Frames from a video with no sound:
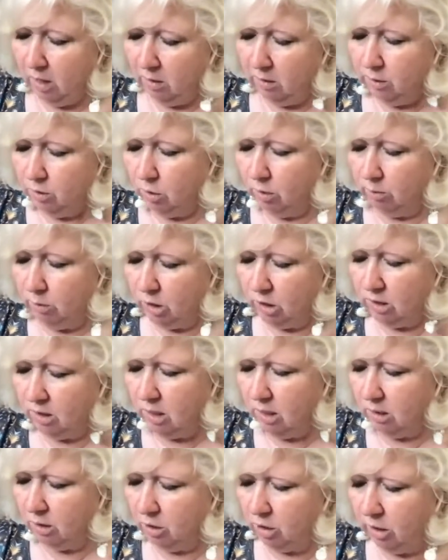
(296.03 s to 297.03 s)
So I'm just
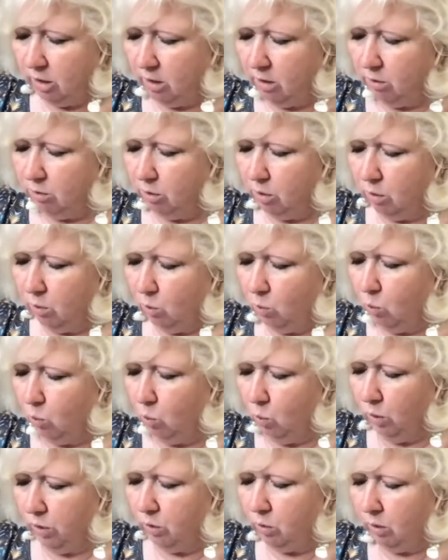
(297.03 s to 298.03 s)
going to share the
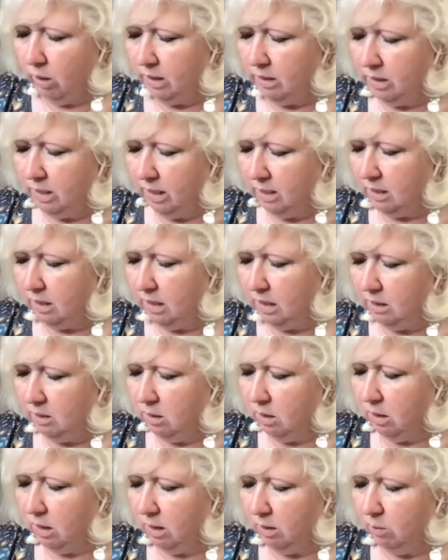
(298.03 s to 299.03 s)
wood grain technique
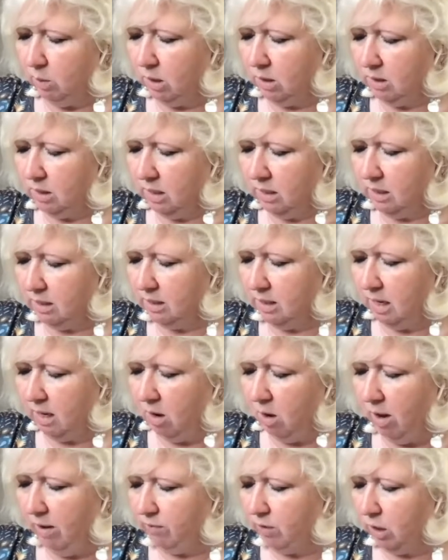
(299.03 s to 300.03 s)
tonight because, like I said,
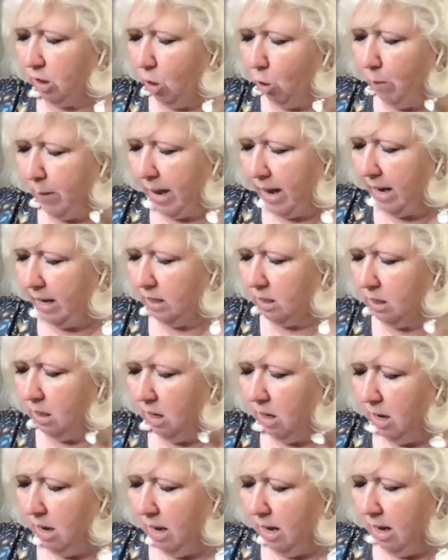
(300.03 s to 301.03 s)
I'll have to go back
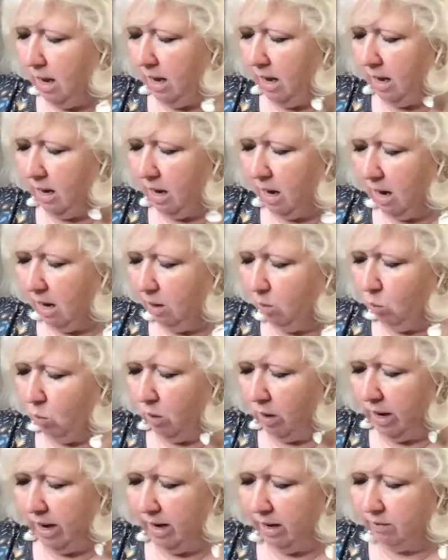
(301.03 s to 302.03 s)
and I
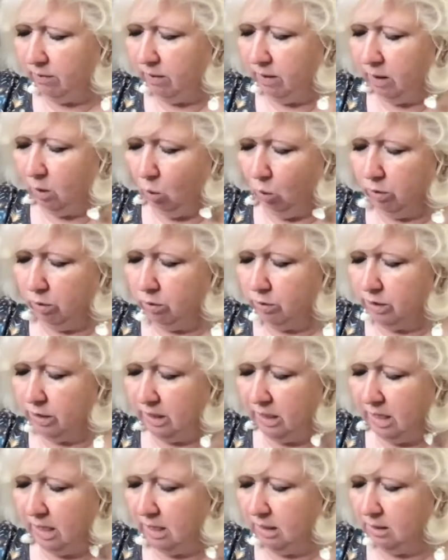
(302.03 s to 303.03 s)
will have, in order to
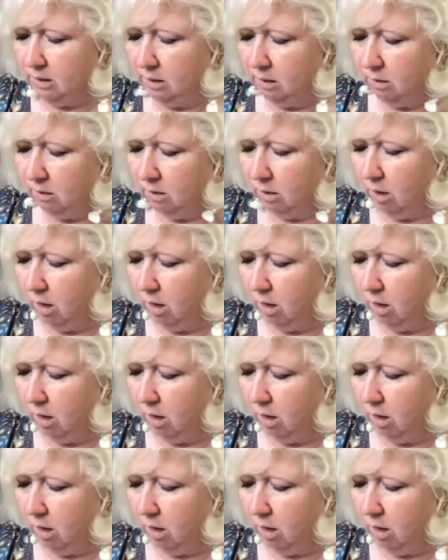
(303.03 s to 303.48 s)
get the